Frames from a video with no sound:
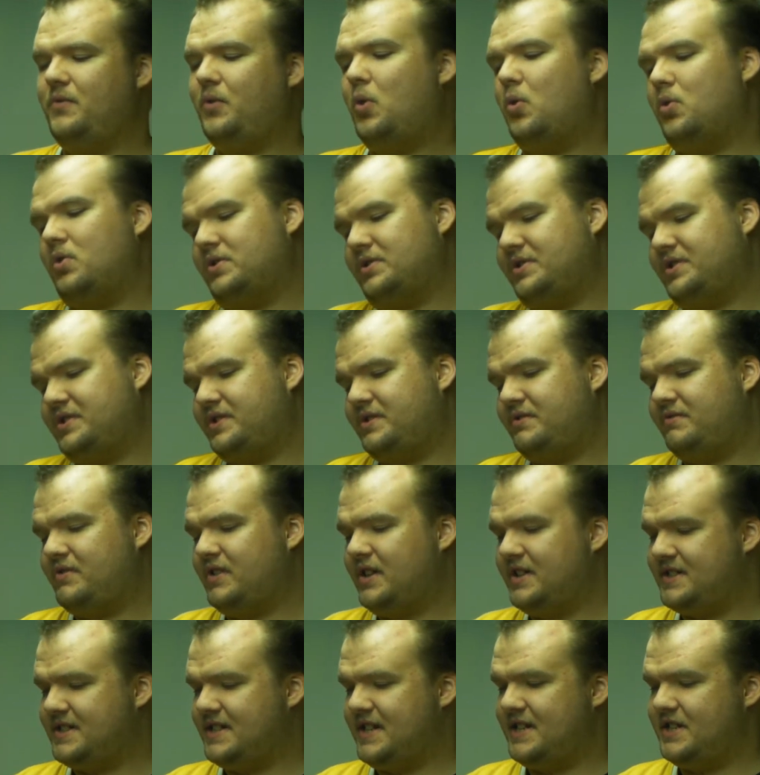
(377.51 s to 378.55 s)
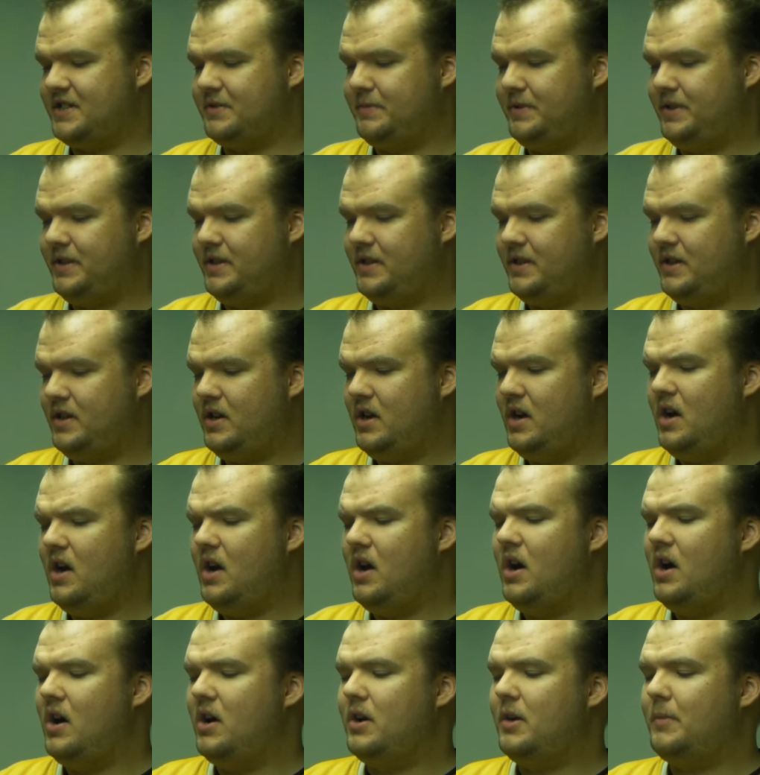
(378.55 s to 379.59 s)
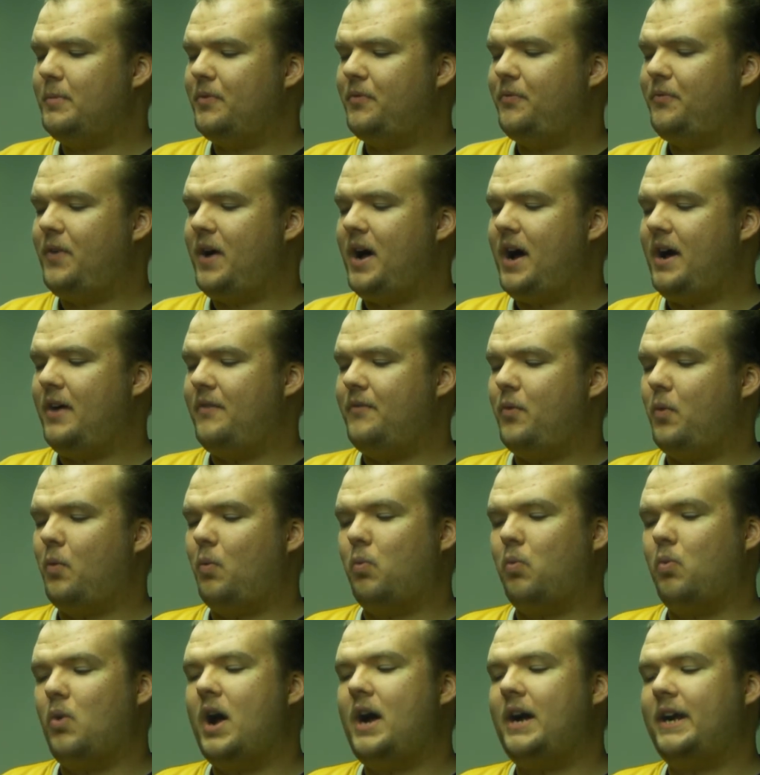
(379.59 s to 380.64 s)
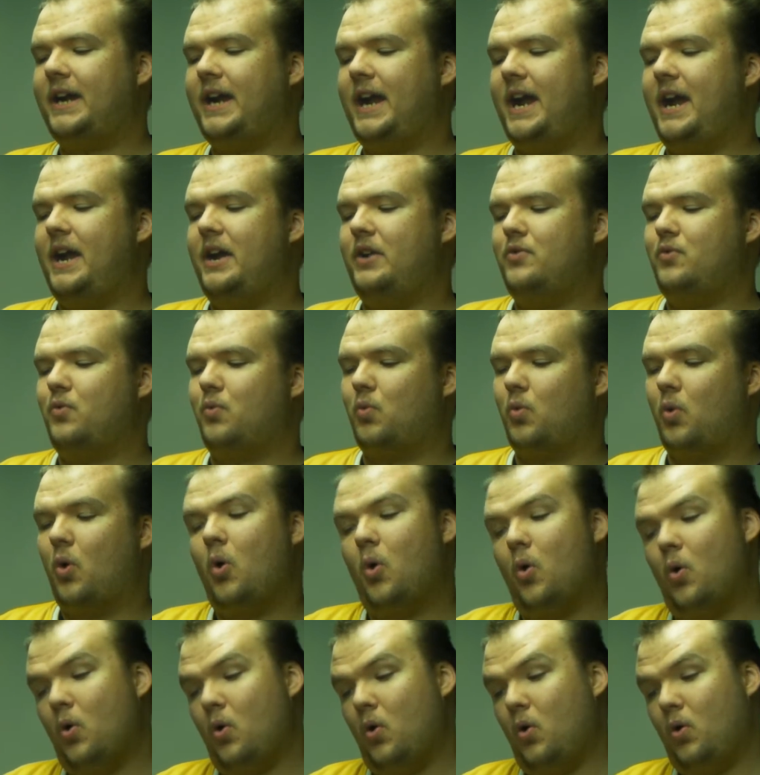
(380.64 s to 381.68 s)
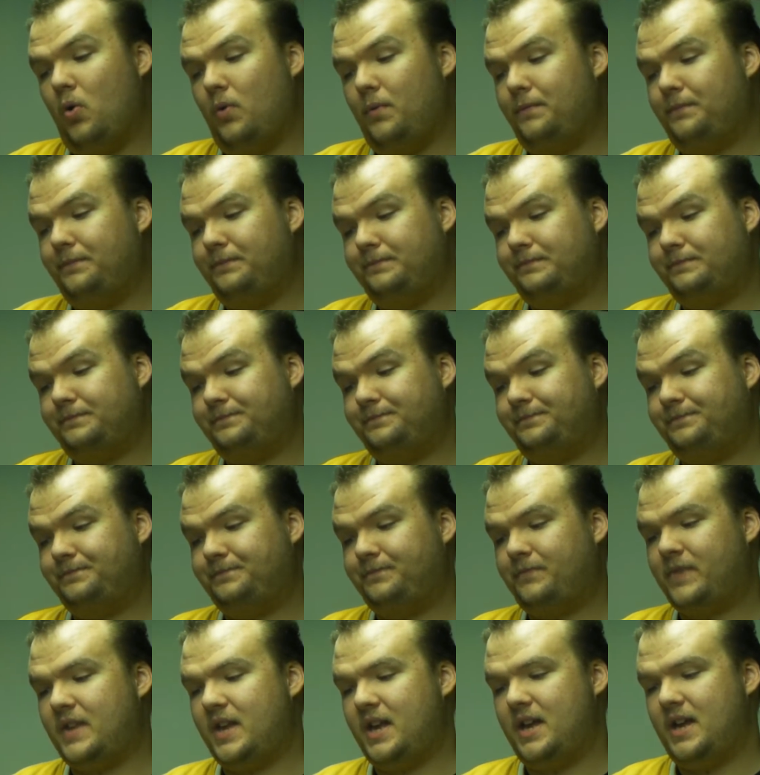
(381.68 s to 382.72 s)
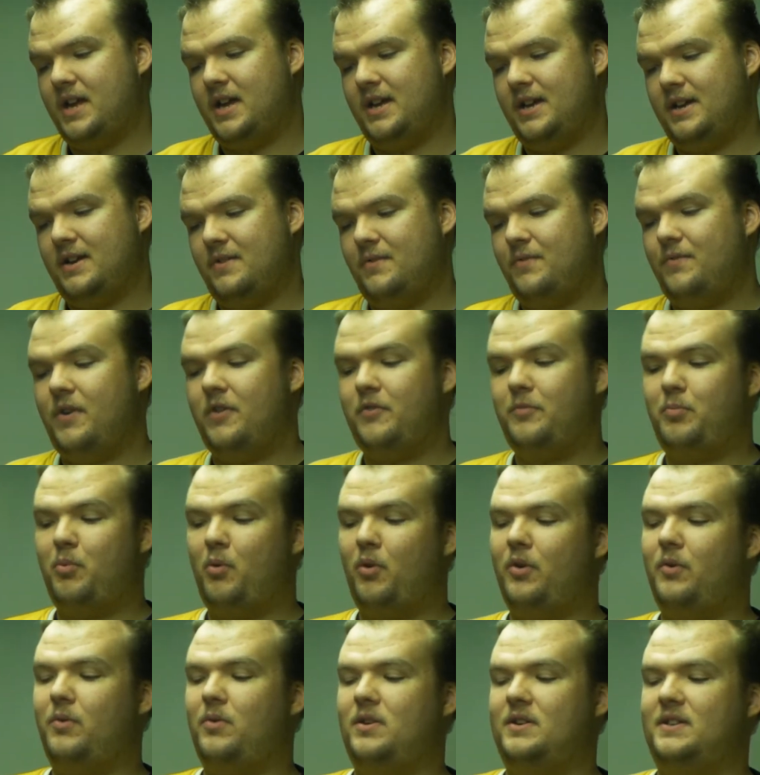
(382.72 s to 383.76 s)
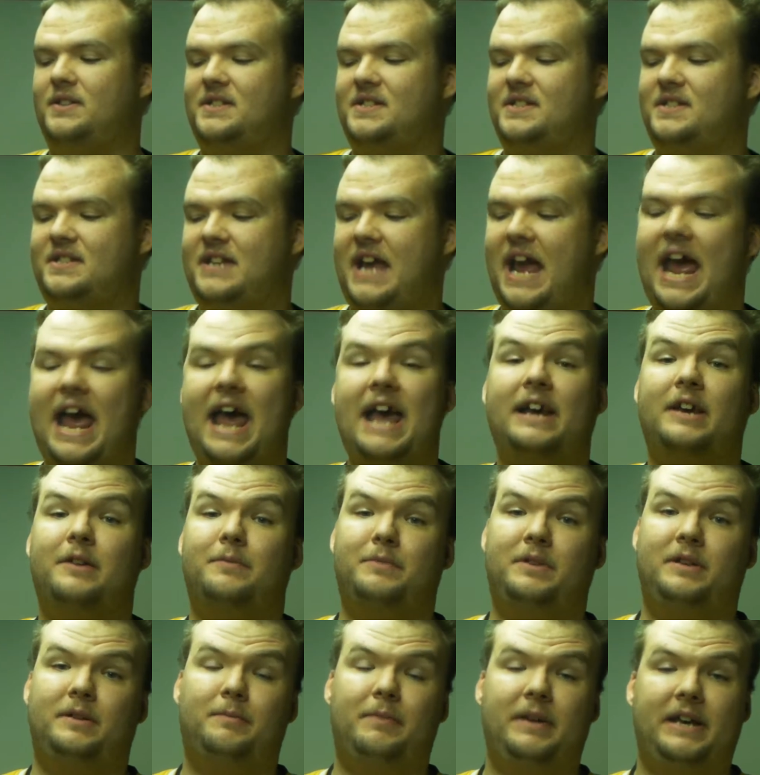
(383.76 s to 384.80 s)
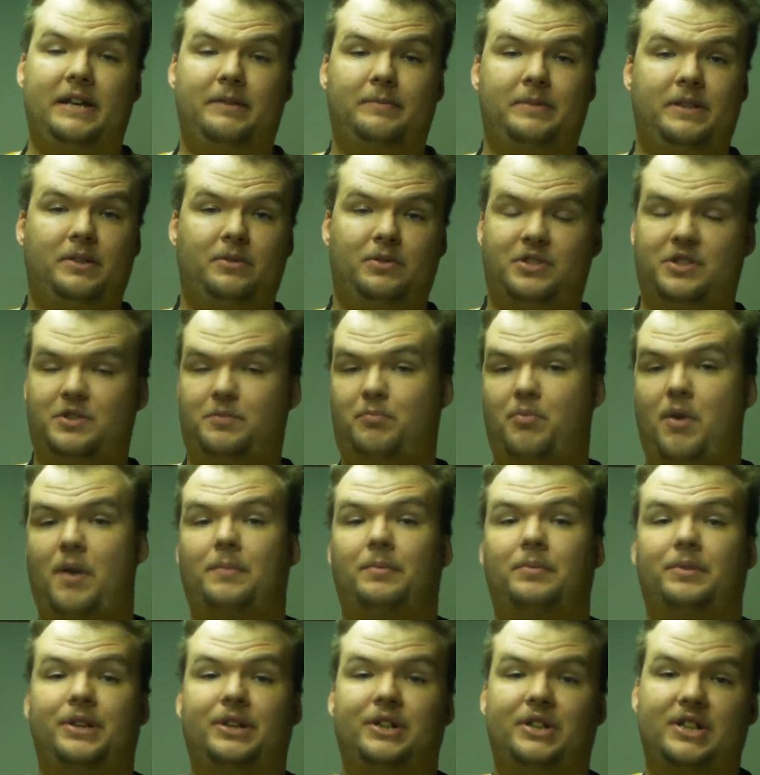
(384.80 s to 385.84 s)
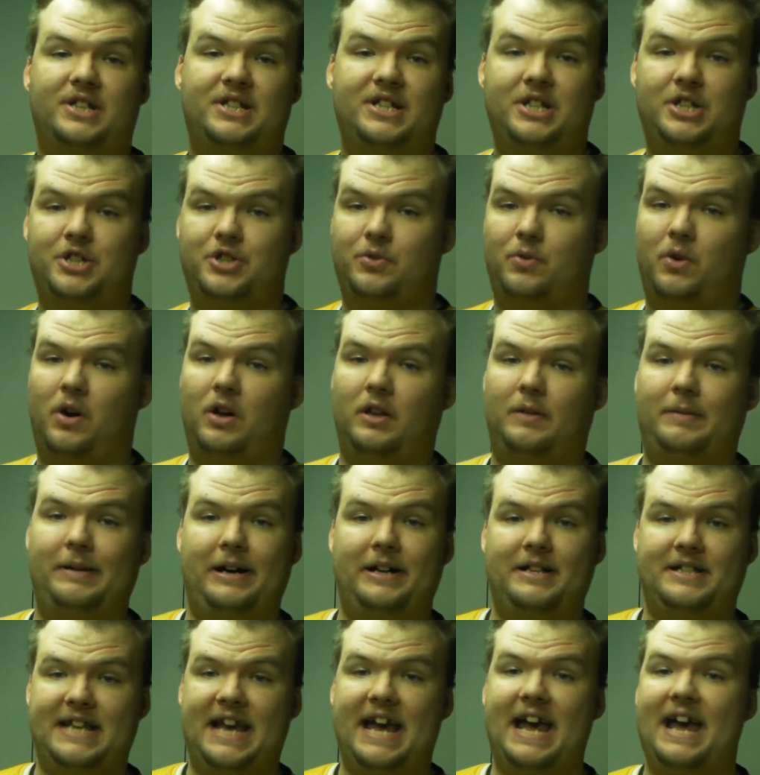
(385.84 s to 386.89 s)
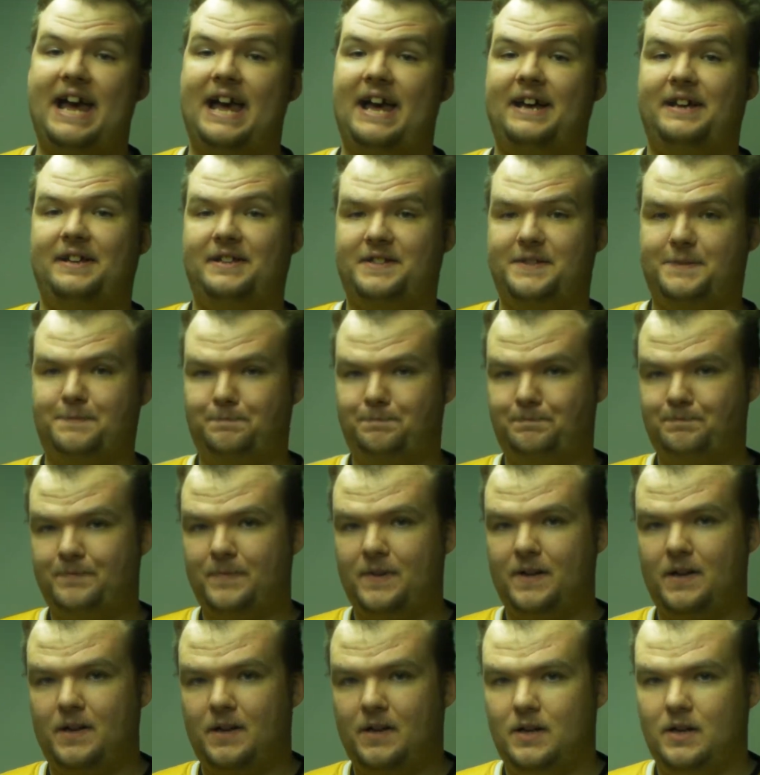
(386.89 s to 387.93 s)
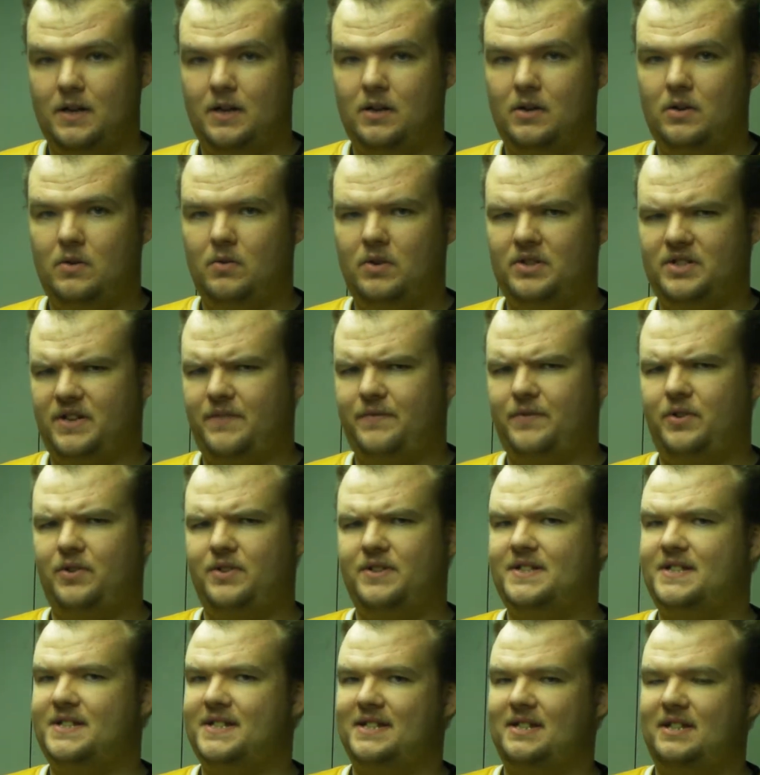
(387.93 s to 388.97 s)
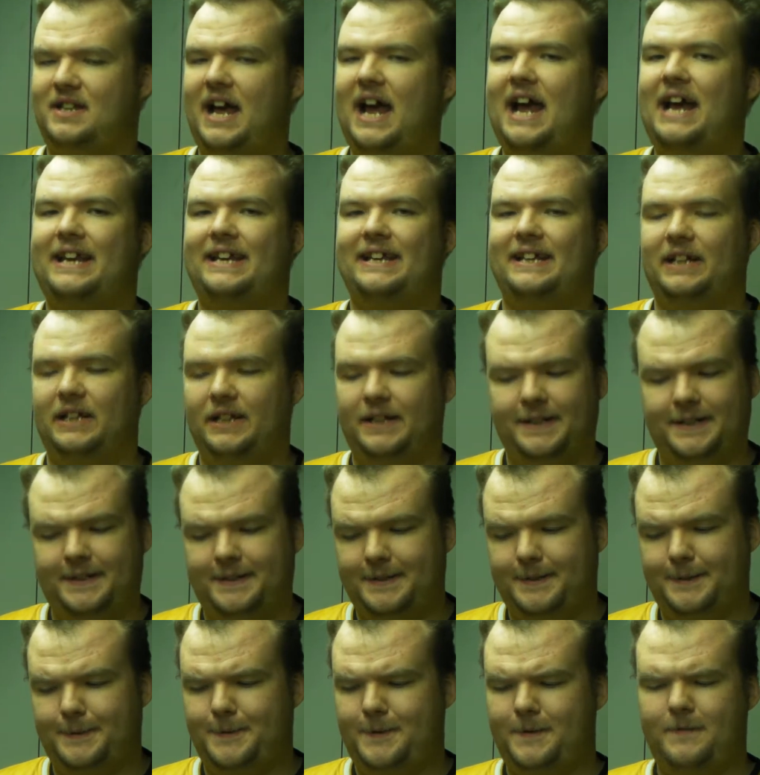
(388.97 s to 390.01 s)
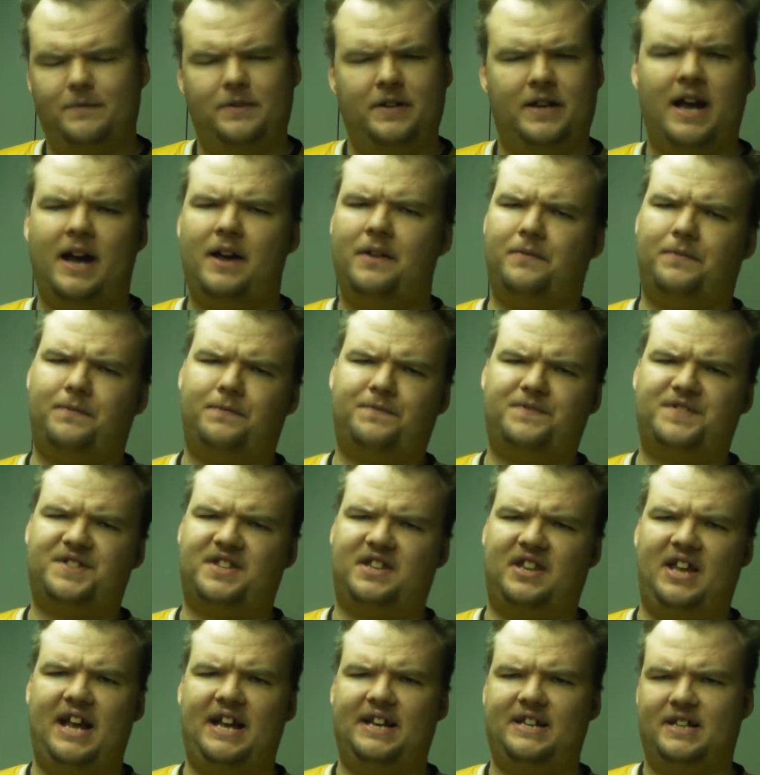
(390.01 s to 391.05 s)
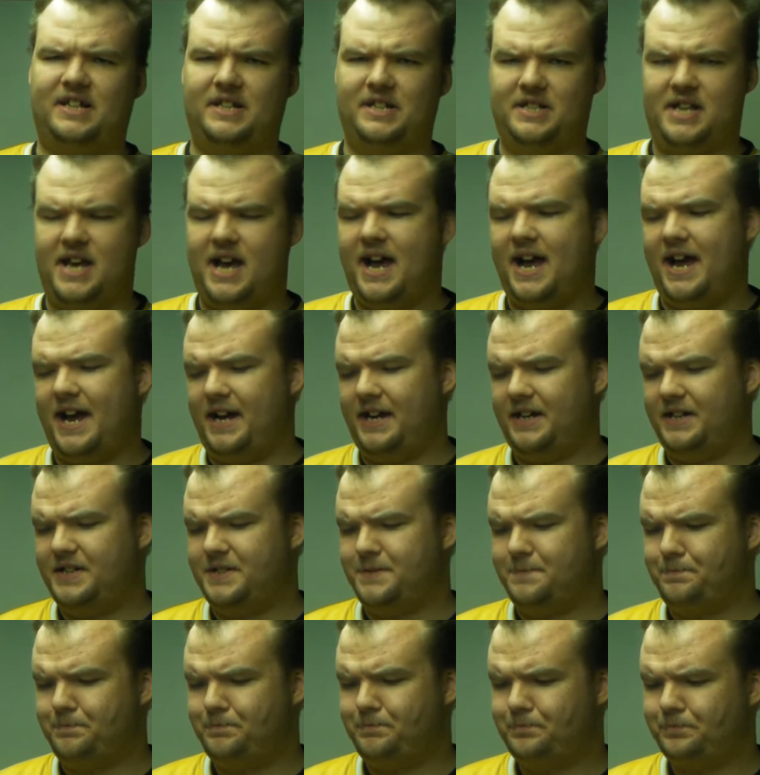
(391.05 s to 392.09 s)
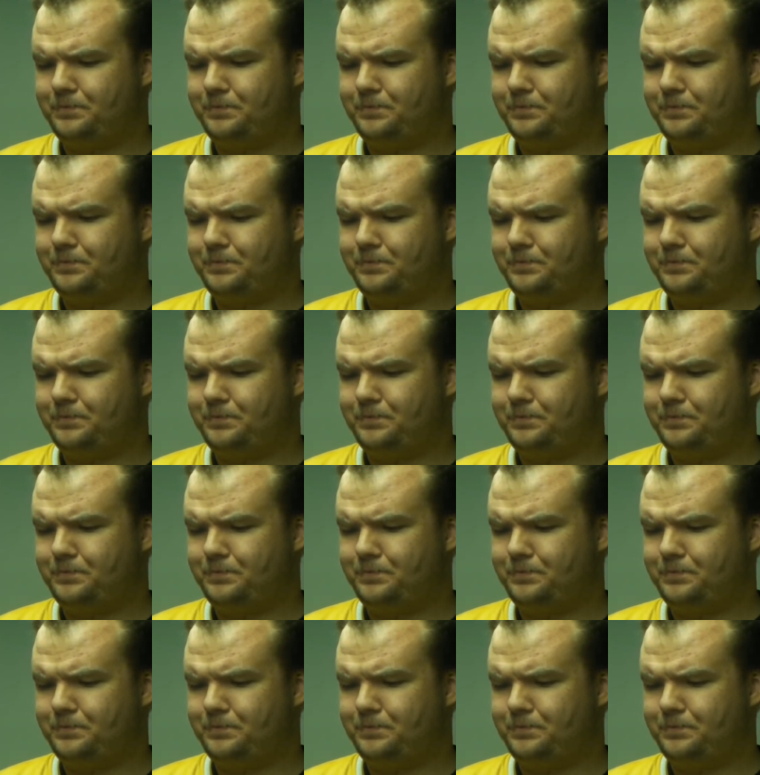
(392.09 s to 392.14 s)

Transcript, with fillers: course, assessment. Number five, rock and roll. 5.1 is Tag Me Baby, which is probably going to teach you all about tags, which I've noticed is lacking lately. Even I've slacked on tags.